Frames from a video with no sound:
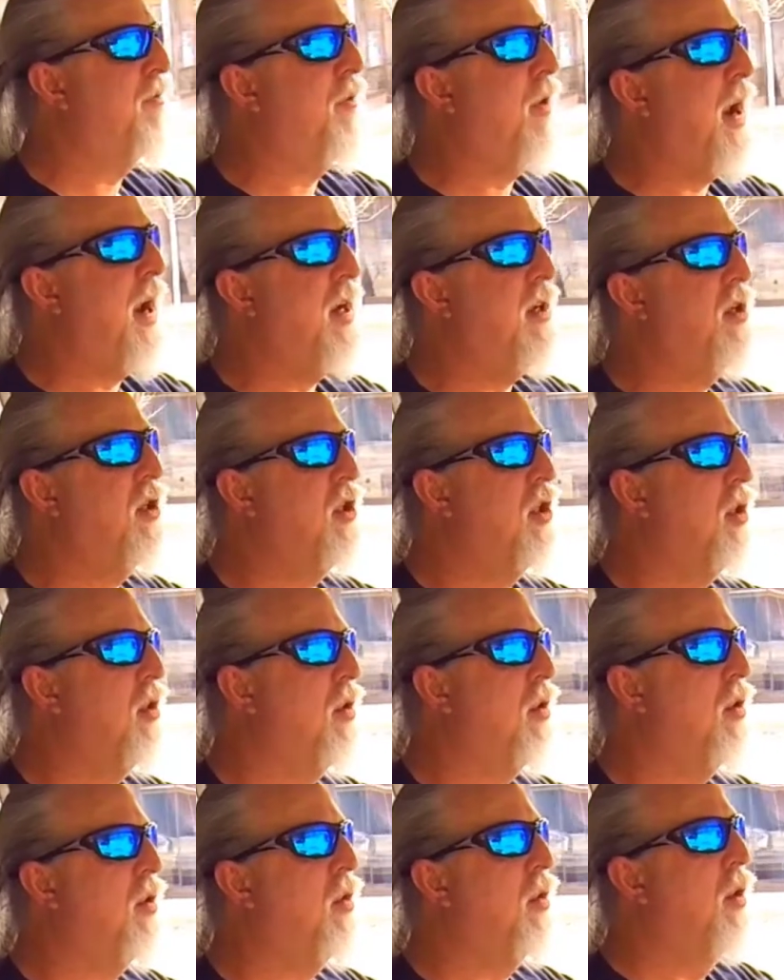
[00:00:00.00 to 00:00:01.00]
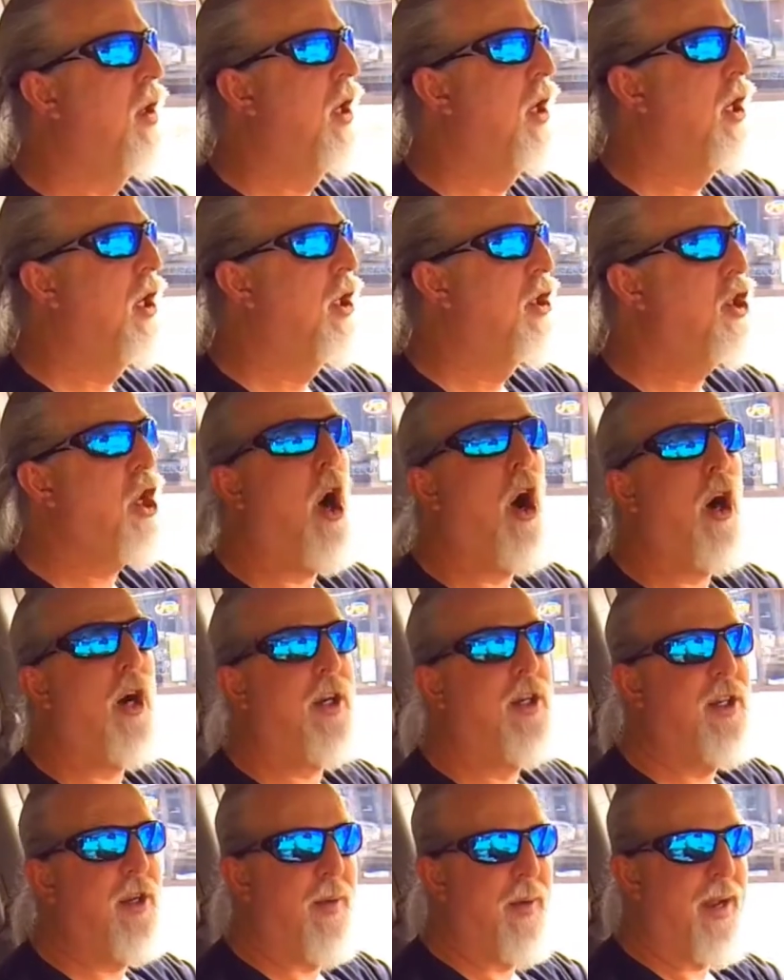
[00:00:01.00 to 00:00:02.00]
afraid to
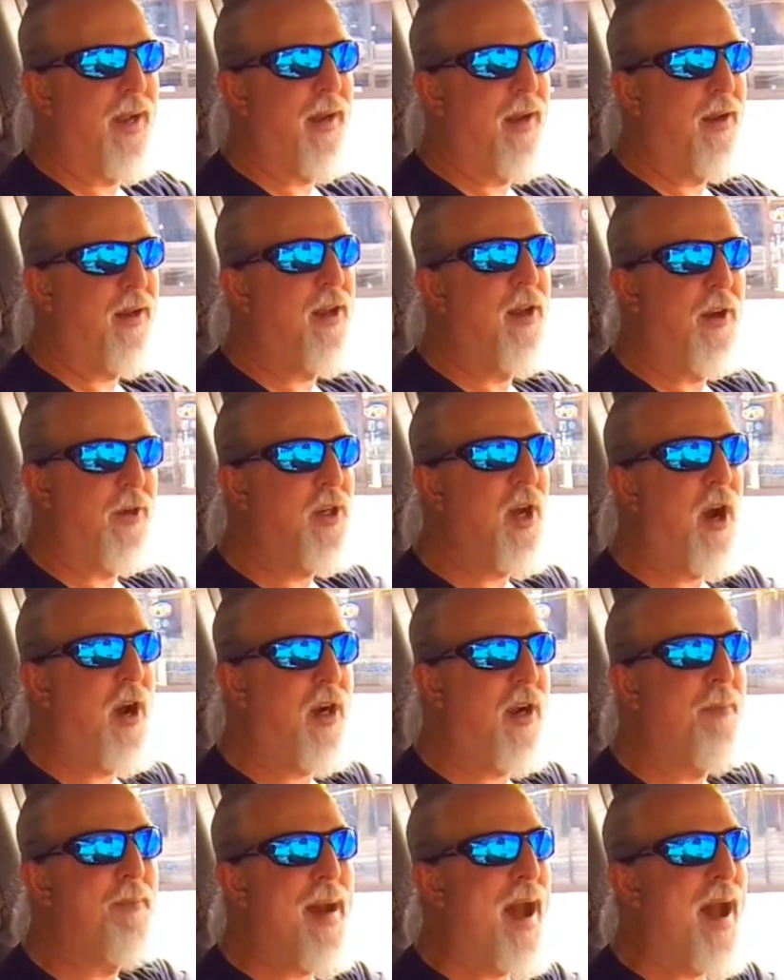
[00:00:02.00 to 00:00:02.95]
talk to it, you know, talk